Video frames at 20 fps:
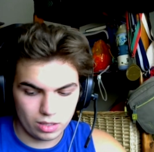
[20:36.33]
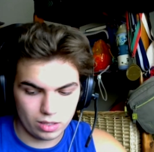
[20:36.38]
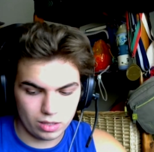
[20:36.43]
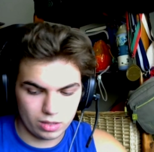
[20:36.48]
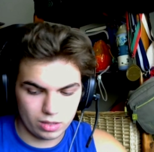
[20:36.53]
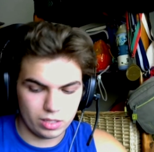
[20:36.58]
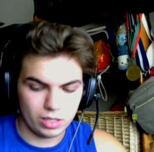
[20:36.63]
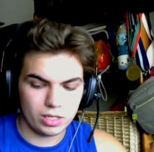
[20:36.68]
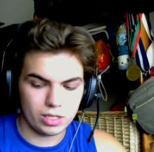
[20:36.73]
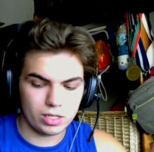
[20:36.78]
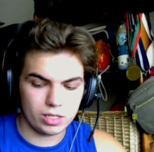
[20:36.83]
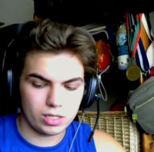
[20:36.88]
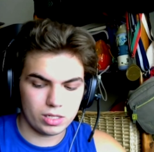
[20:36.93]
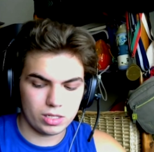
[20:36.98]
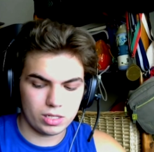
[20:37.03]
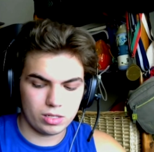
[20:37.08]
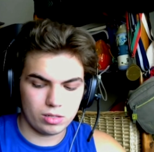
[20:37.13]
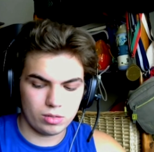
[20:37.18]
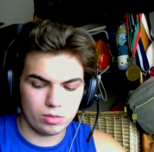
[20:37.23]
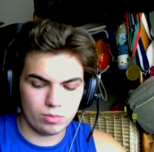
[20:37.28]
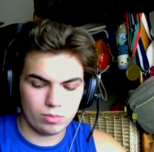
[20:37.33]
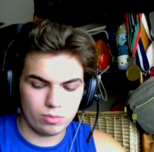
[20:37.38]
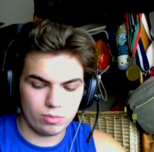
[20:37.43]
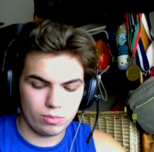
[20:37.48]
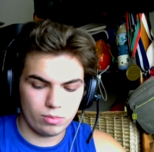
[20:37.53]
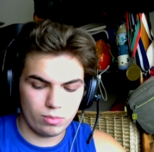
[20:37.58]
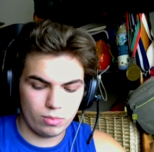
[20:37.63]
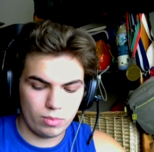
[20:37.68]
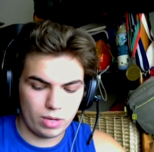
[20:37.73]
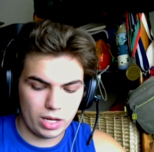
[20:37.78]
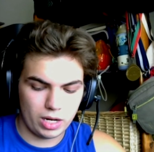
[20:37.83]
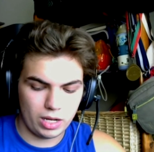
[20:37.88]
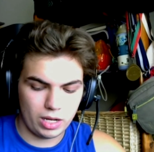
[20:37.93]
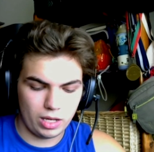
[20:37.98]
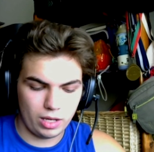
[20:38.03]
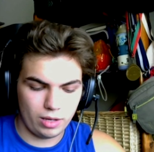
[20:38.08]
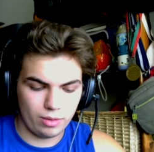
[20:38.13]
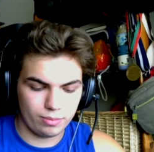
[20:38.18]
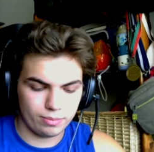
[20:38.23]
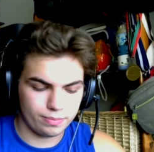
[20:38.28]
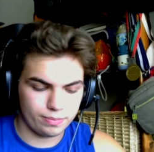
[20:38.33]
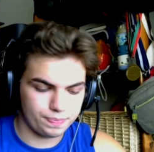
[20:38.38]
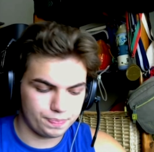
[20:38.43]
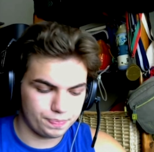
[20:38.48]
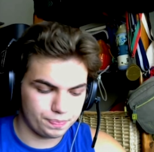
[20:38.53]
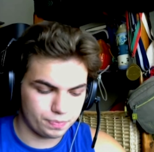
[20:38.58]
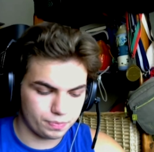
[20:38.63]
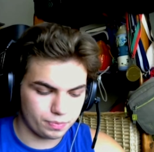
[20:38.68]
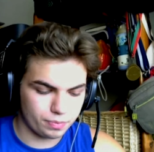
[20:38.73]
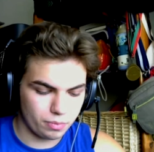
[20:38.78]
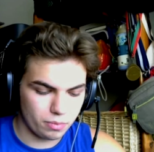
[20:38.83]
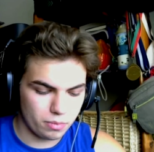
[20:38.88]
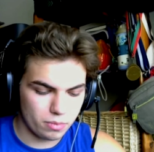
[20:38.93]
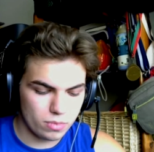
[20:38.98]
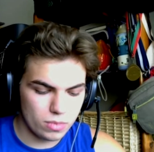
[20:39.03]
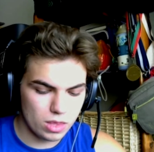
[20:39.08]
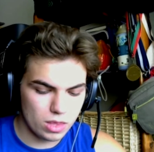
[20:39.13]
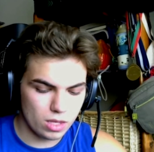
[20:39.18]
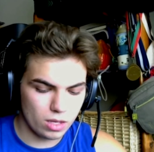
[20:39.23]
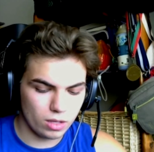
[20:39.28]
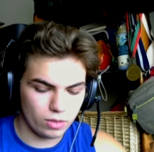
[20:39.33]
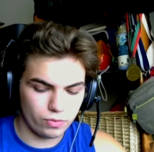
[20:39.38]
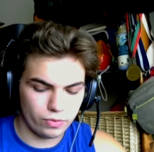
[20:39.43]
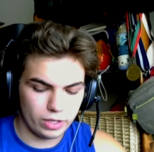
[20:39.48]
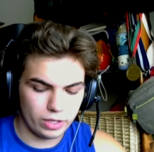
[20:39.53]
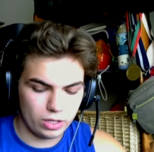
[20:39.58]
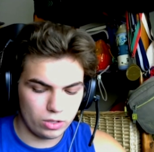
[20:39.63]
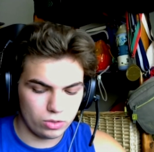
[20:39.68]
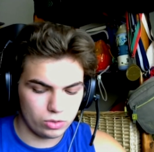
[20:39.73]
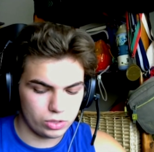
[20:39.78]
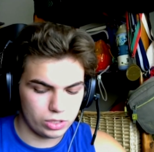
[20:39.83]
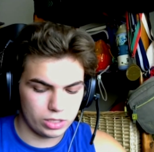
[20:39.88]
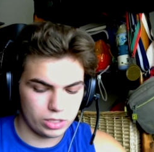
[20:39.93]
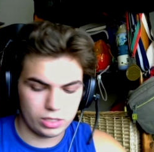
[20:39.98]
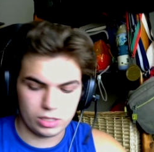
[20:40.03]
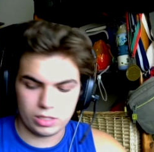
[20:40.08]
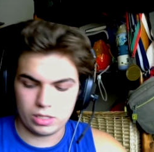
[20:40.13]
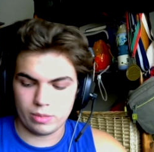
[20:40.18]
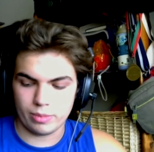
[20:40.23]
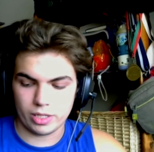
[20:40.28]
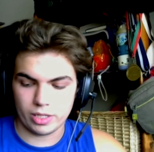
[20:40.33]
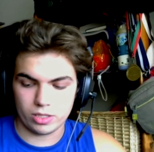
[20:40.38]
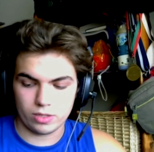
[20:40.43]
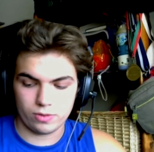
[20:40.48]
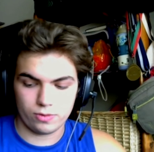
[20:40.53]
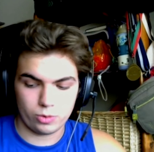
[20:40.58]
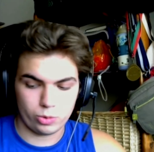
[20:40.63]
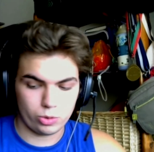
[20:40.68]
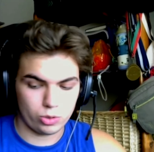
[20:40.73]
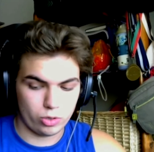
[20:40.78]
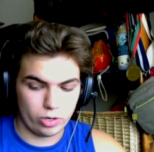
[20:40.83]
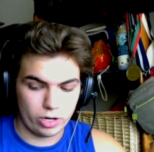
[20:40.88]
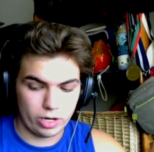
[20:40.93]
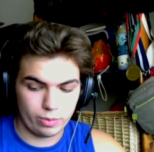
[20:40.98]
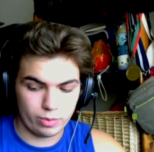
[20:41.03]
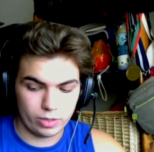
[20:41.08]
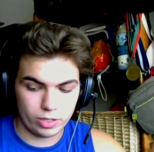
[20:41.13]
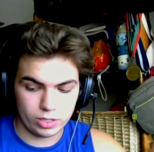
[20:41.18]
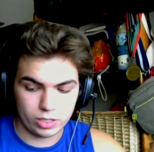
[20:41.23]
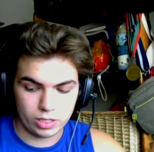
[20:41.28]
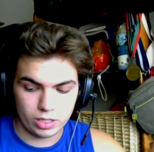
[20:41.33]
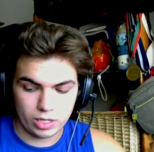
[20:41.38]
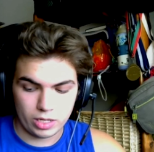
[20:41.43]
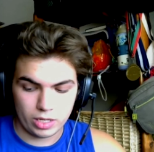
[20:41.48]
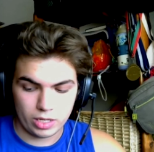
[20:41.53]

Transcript: this many views this amount of subscribers